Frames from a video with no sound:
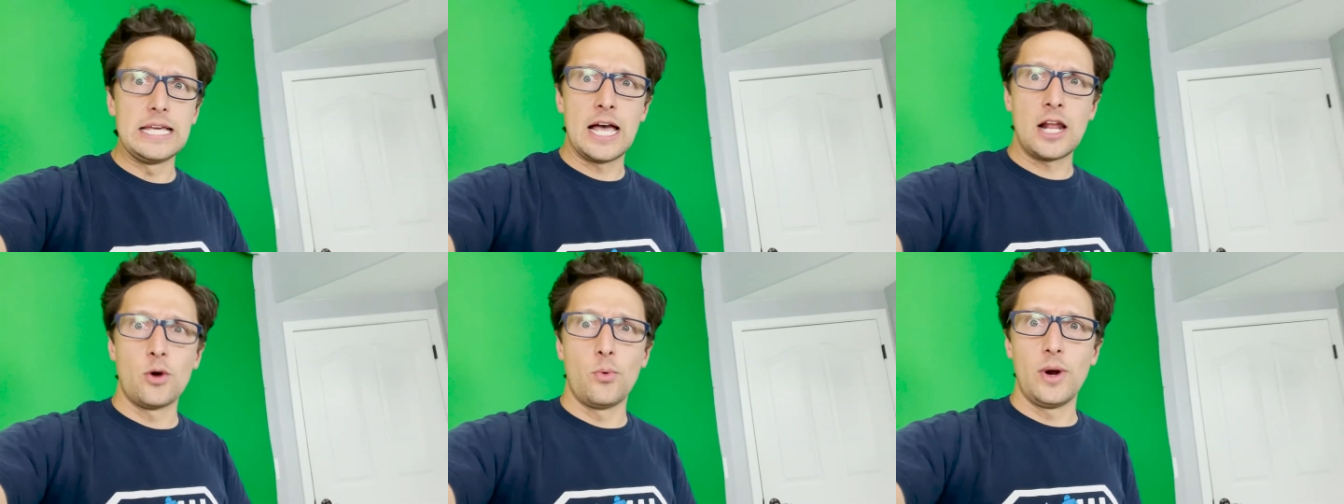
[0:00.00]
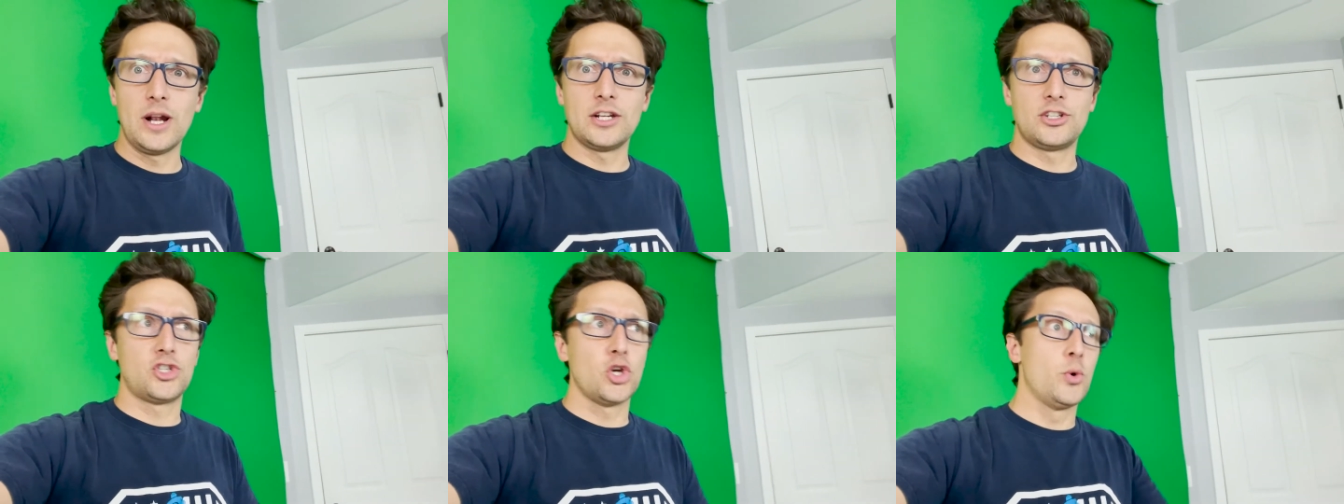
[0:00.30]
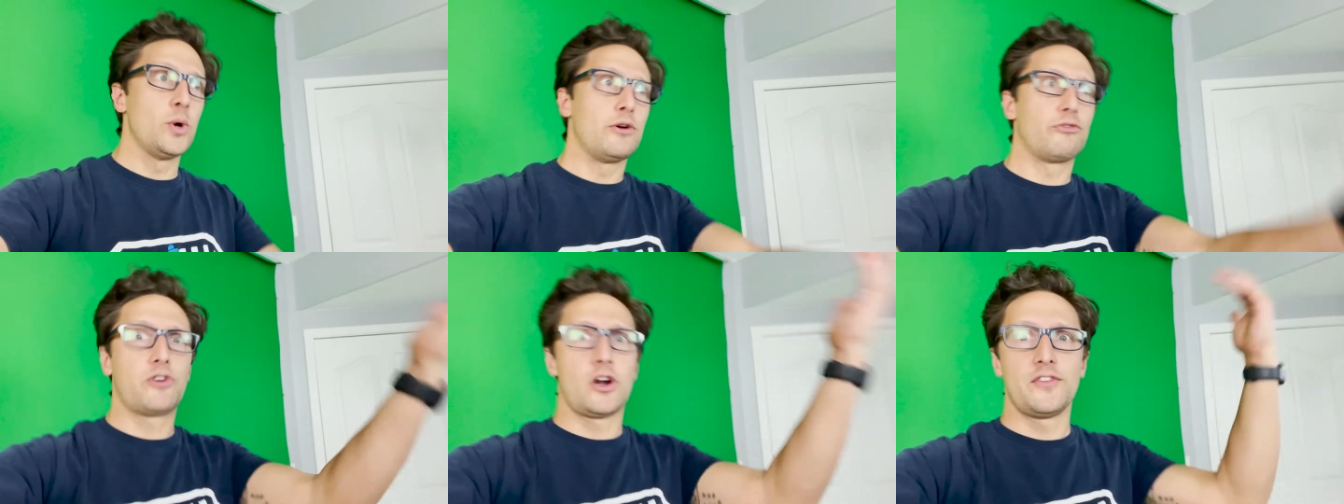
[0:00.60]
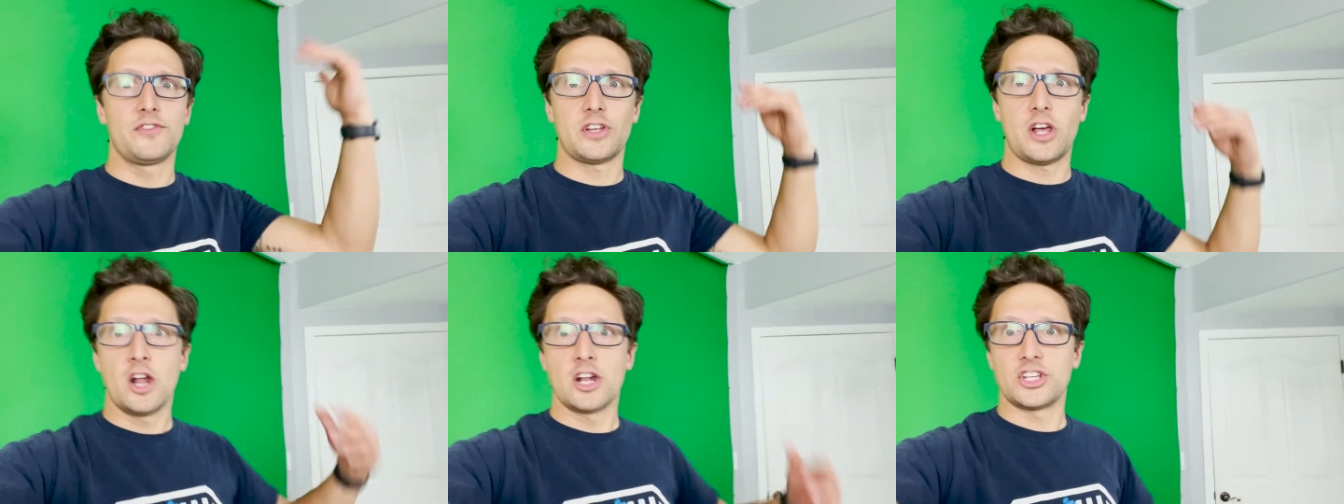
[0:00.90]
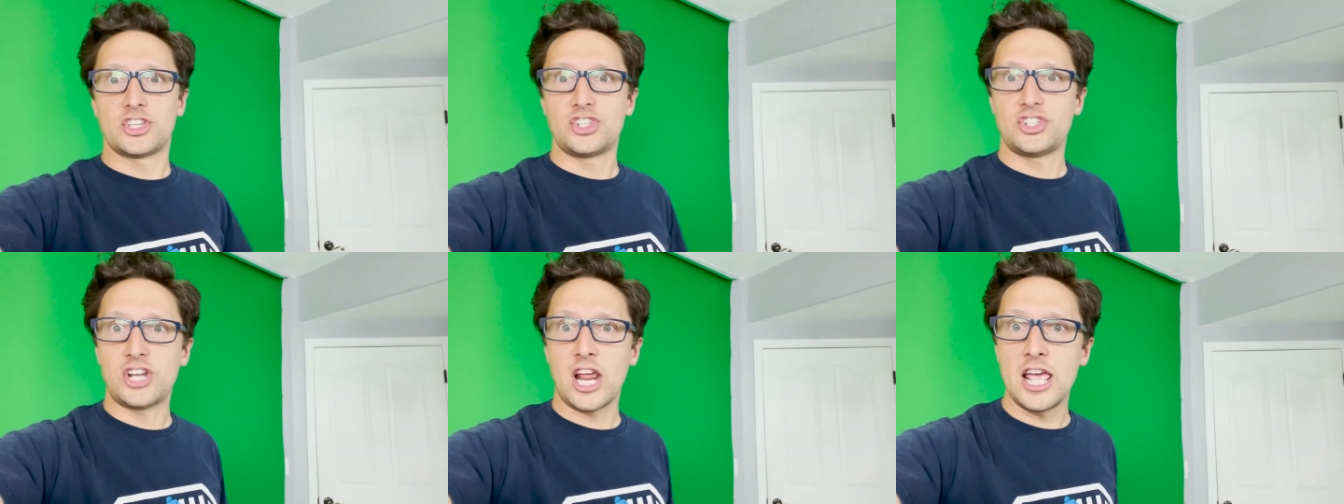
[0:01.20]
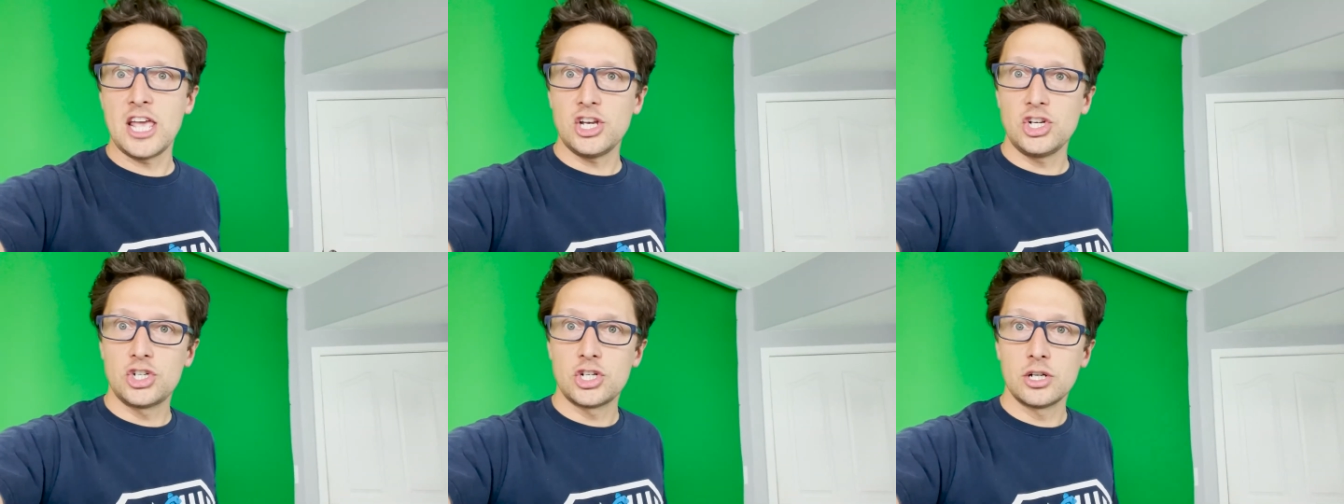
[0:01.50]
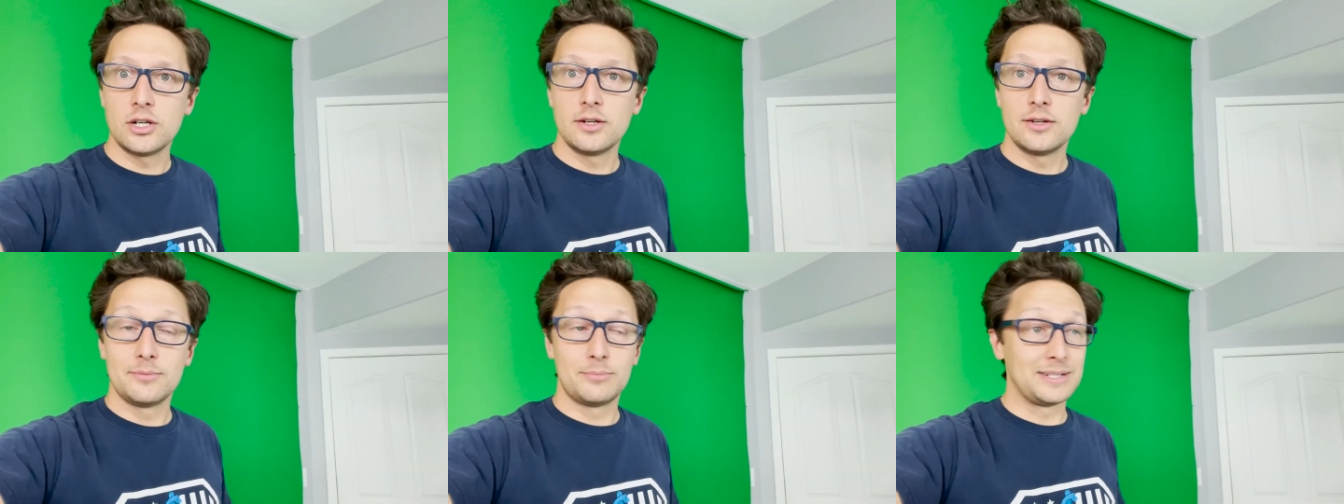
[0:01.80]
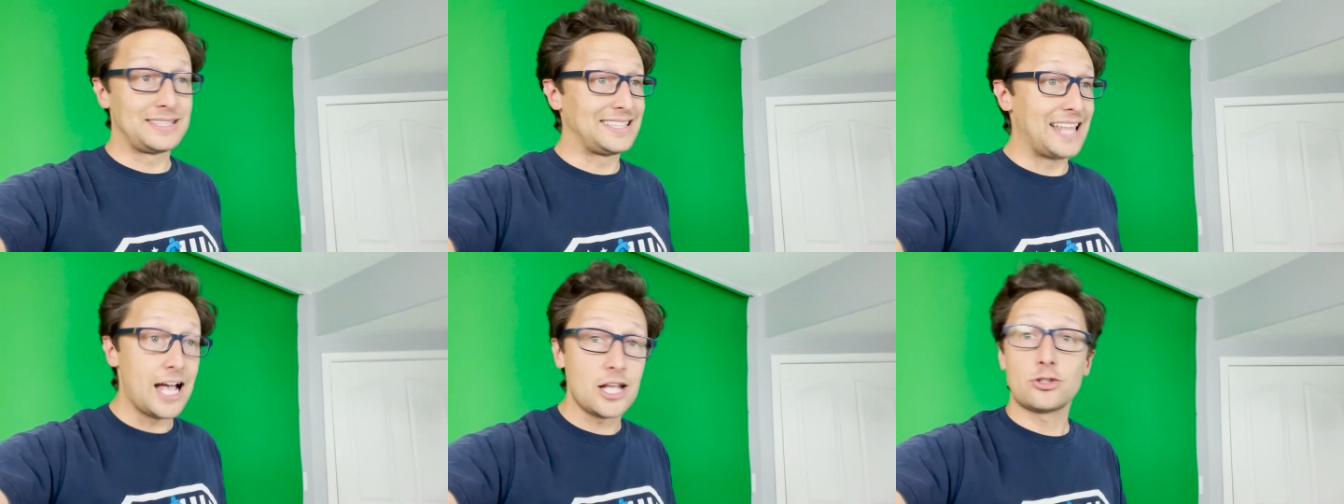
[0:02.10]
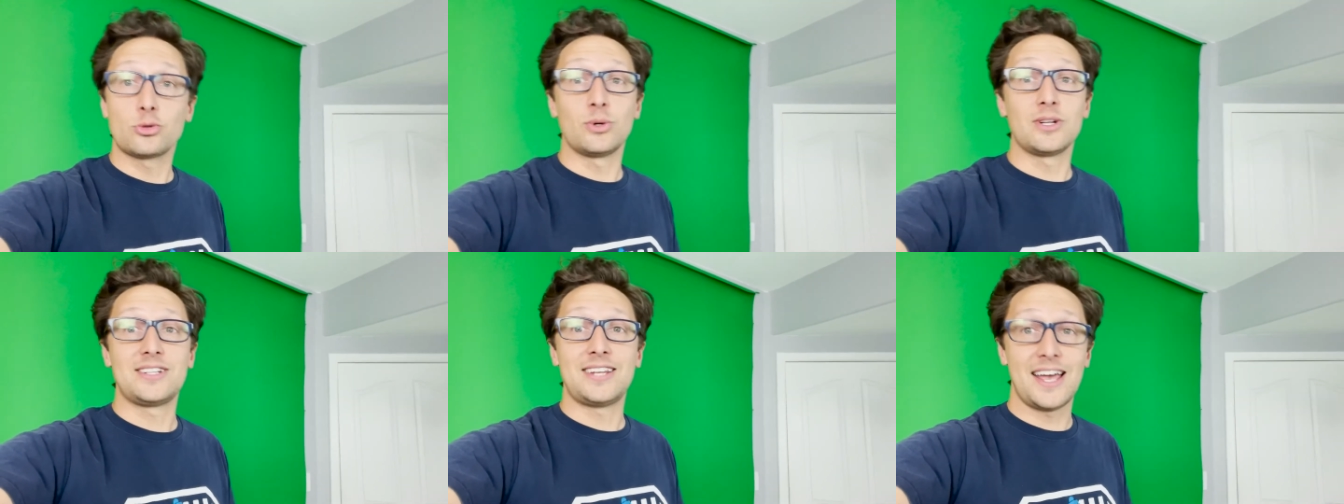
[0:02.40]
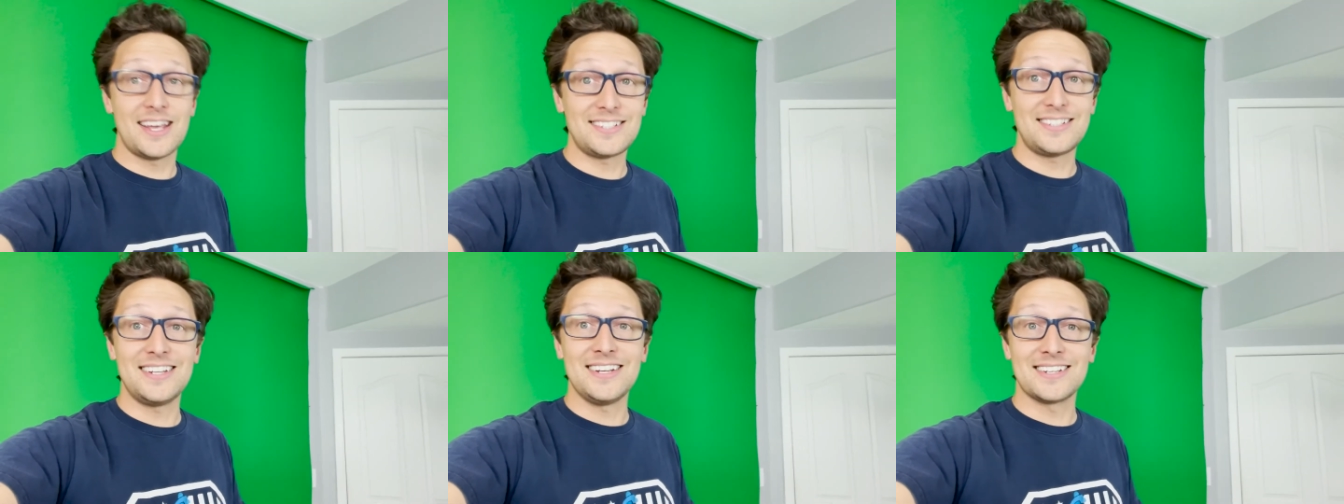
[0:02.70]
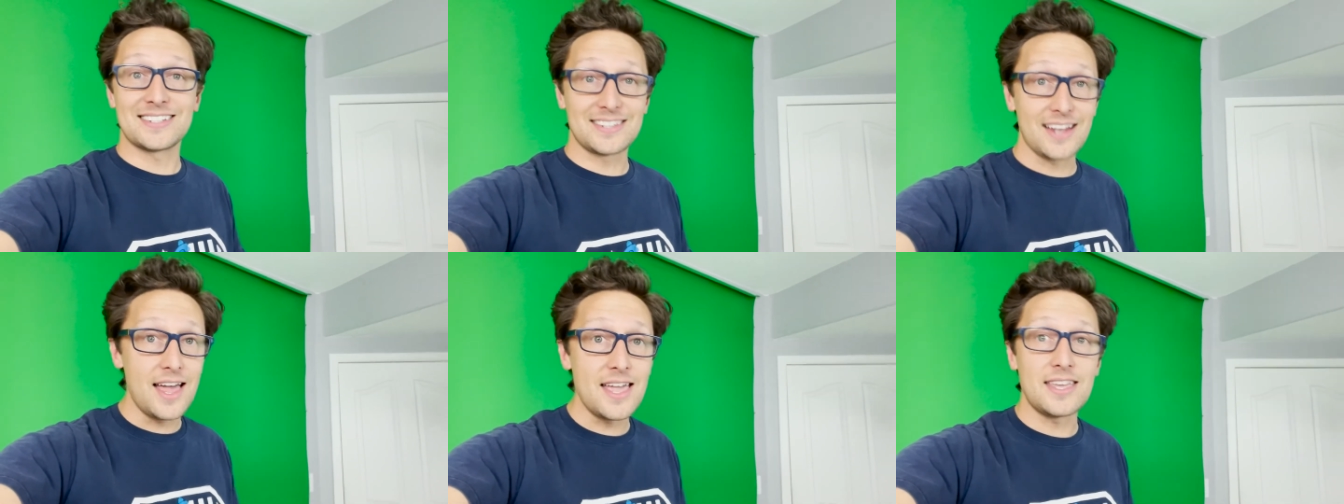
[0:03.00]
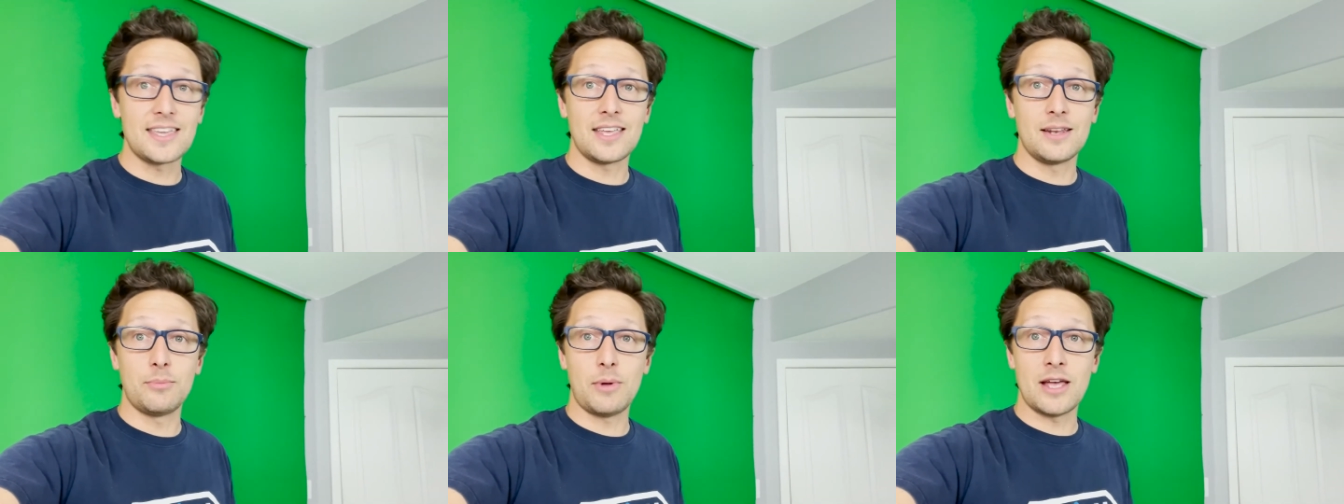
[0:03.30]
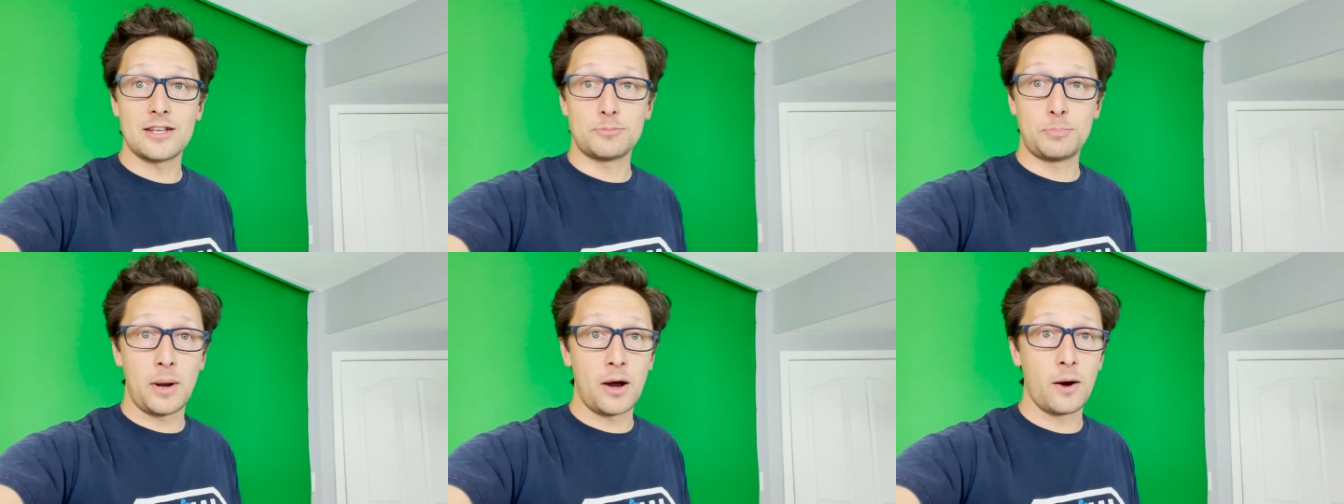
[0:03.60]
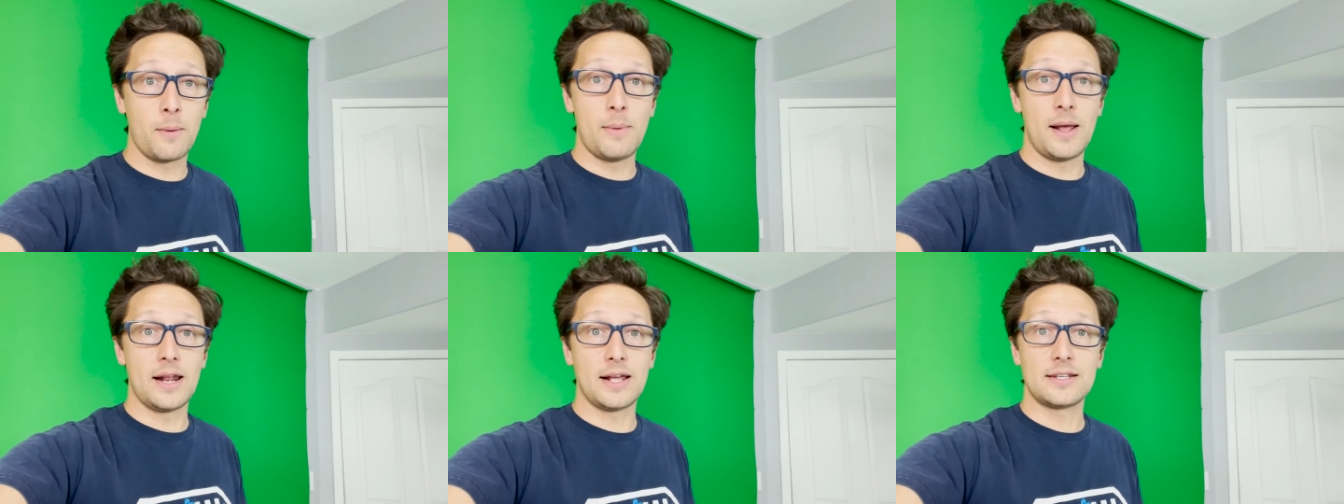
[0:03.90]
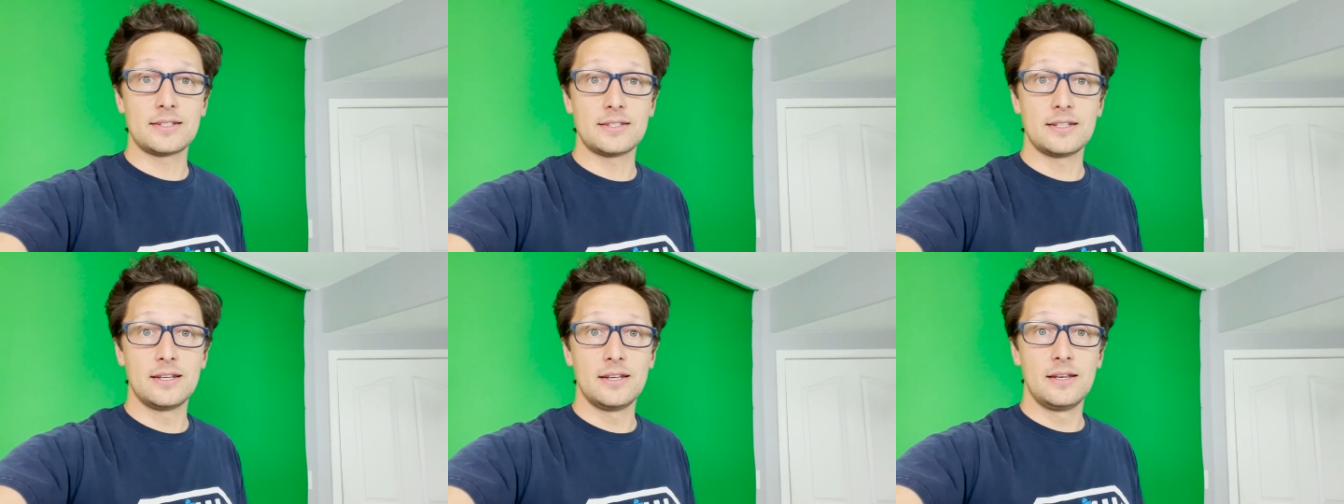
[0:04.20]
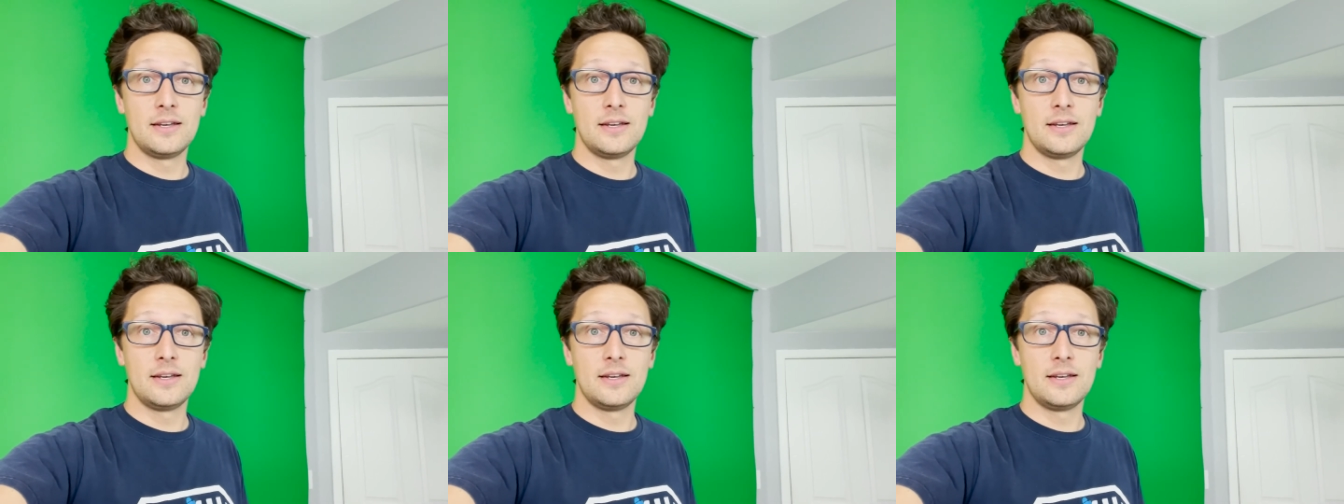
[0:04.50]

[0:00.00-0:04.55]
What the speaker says: I don't want to do it in front of on a stage, but that's what testing is like as paramedics.